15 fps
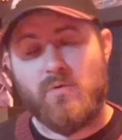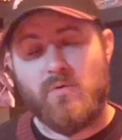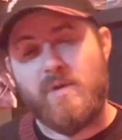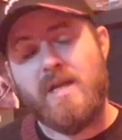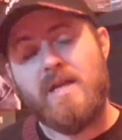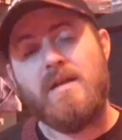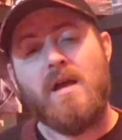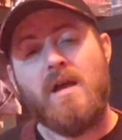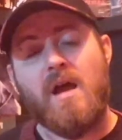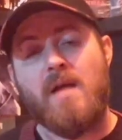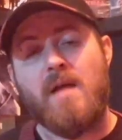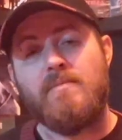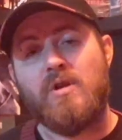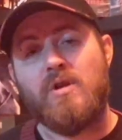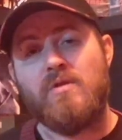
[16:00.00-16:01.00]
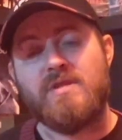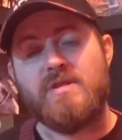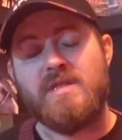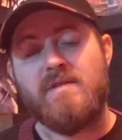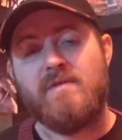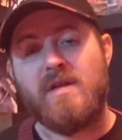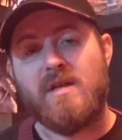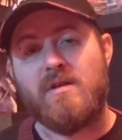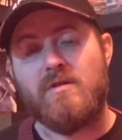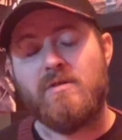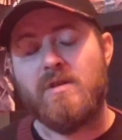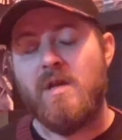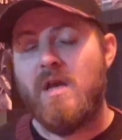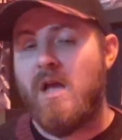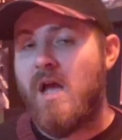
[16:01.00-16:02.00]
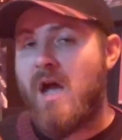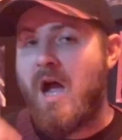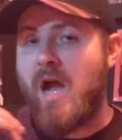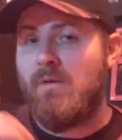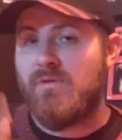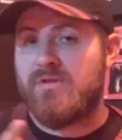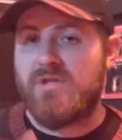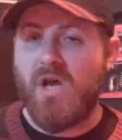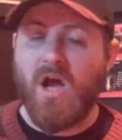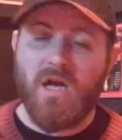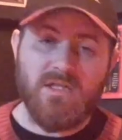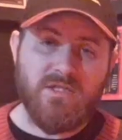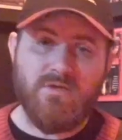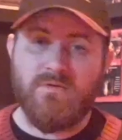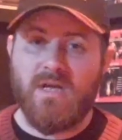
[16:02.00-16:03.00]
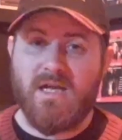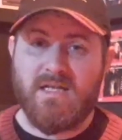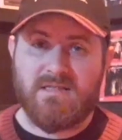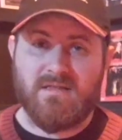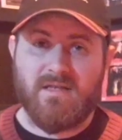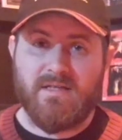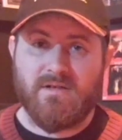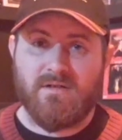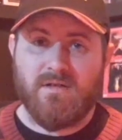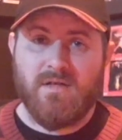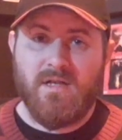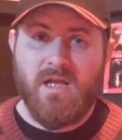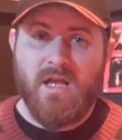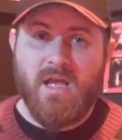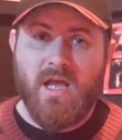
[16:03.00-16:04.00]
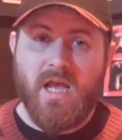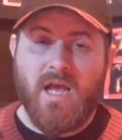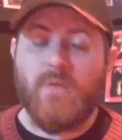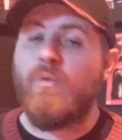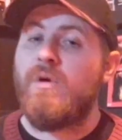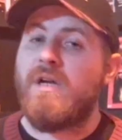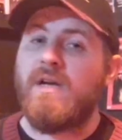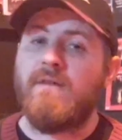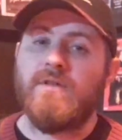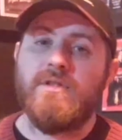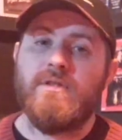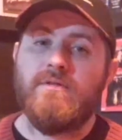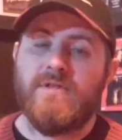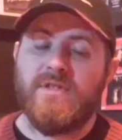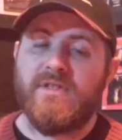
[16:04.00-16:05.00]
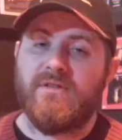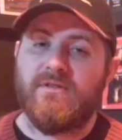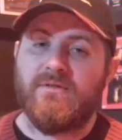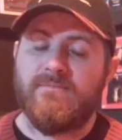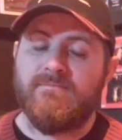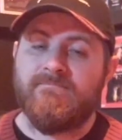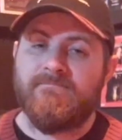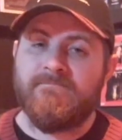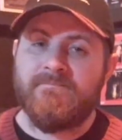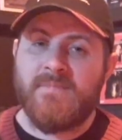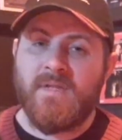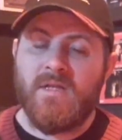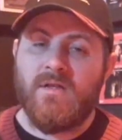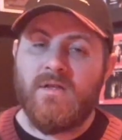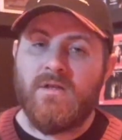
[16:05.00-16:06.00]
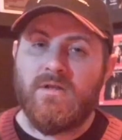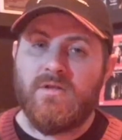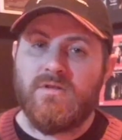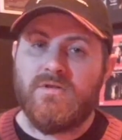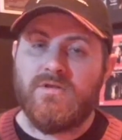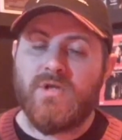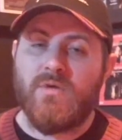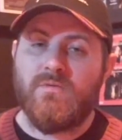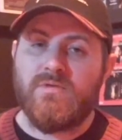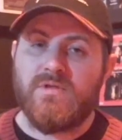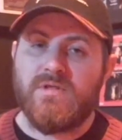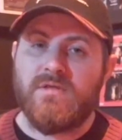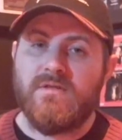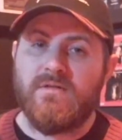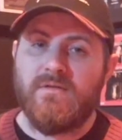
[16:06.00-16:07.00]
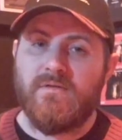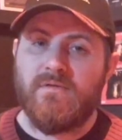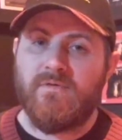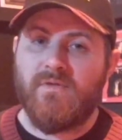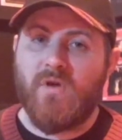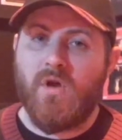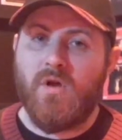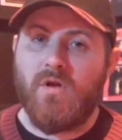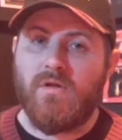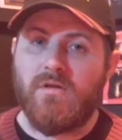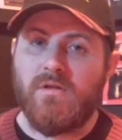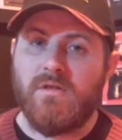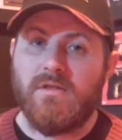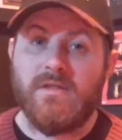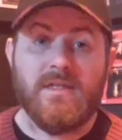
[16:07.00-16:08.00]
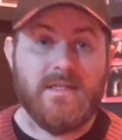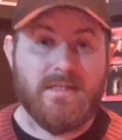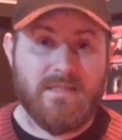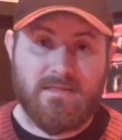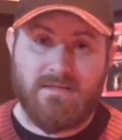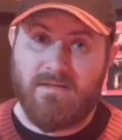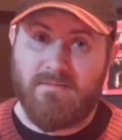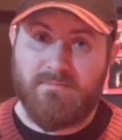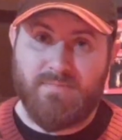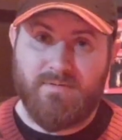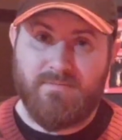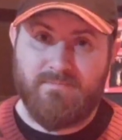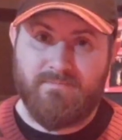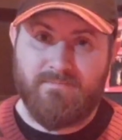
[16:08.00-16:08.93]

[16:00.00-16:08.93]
of Horror-WEEN. I'm your host, Steven Harrold. I will talk to you guys later, and whatever you do, don't fall asleep.